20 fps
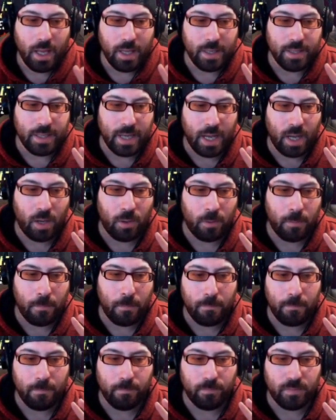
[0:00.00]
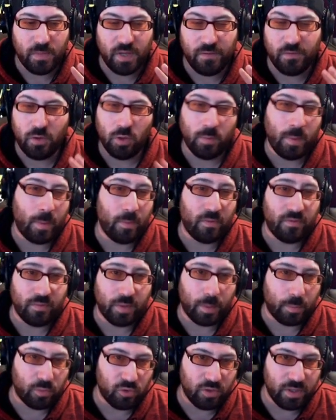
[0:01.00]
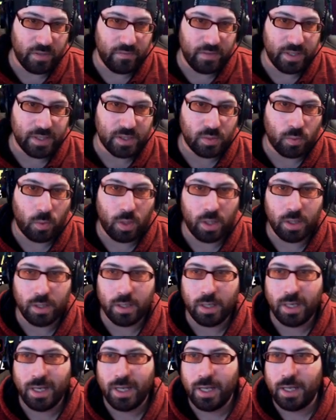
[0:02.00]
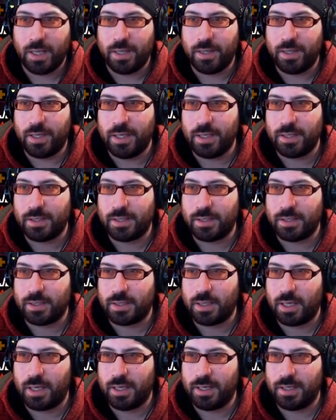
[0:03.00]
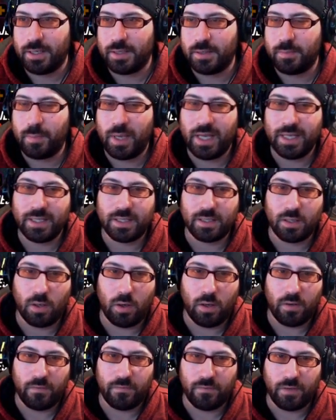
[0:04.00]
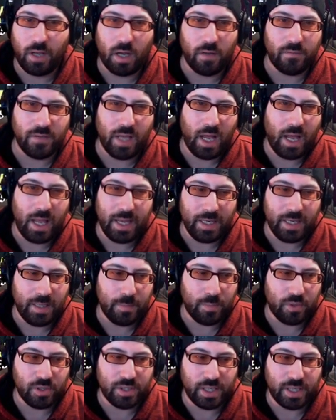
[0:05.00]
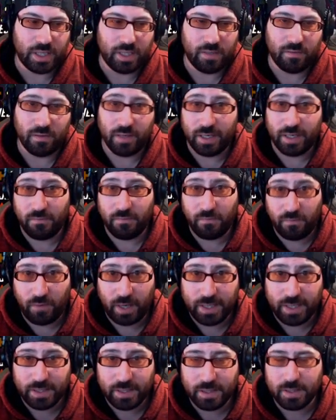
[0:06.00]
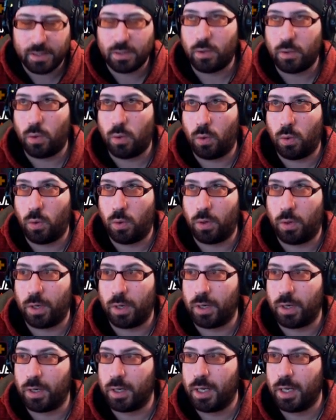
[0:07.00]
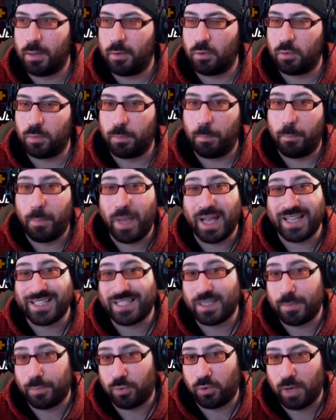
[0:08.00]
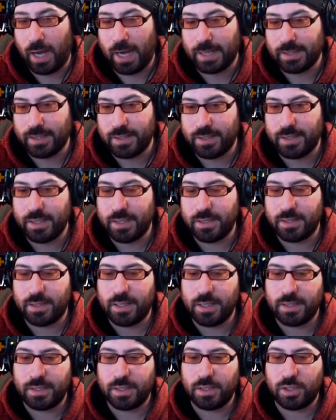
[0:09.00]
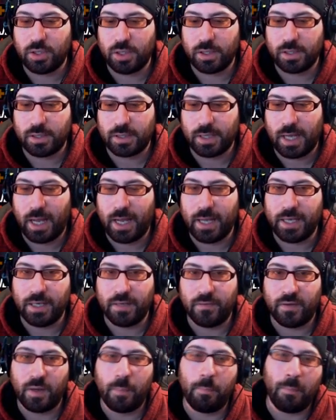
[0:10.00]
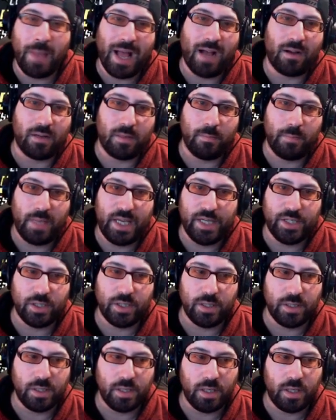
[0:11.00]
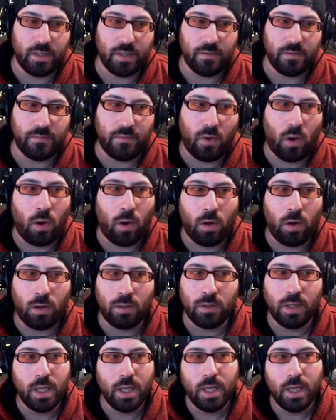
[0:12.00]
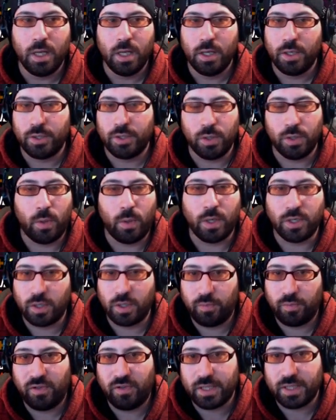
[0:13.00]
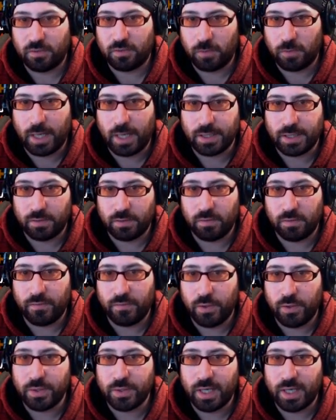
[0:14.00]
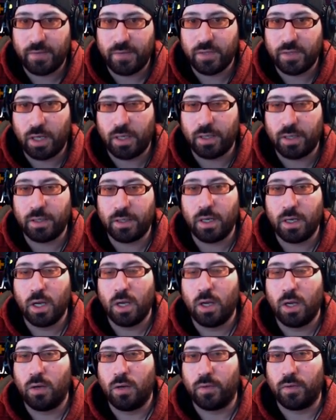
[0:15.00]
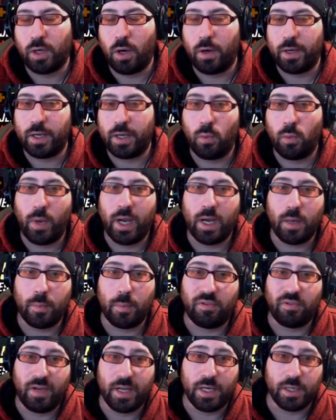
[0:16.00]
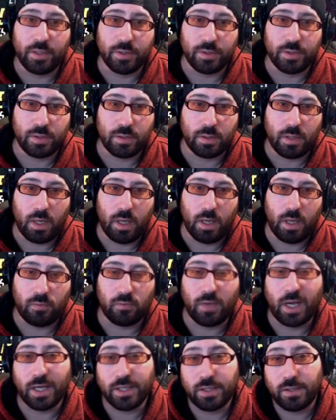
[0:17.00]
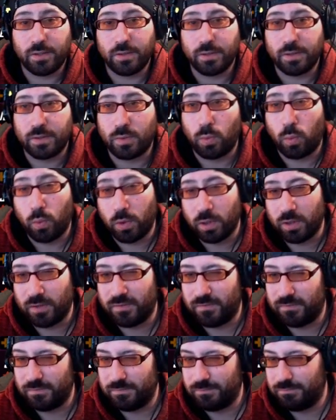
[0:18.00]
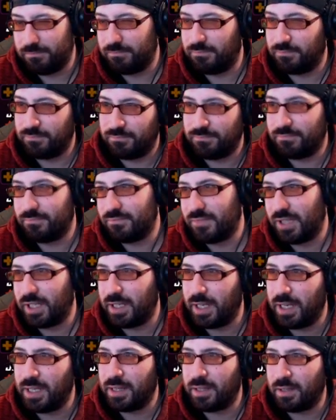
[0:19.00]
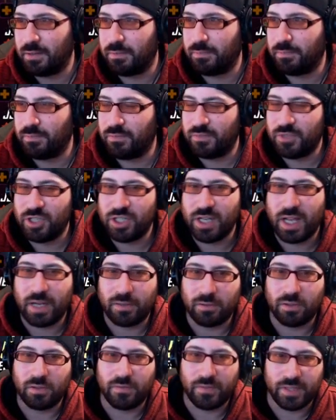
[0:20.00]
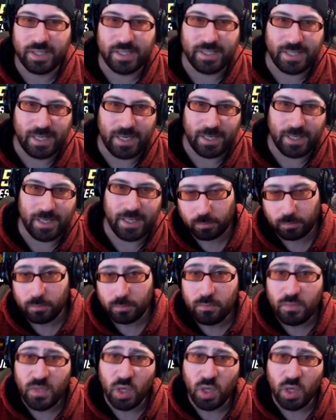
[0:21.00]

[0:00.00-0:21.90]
Now, if you remember from the previous one, this is based off of not any particular advice or best practices. This is just kind of an amalgamation of all two hundred plus roster reviews I've done regarding where players' rosters were in the general vicinity.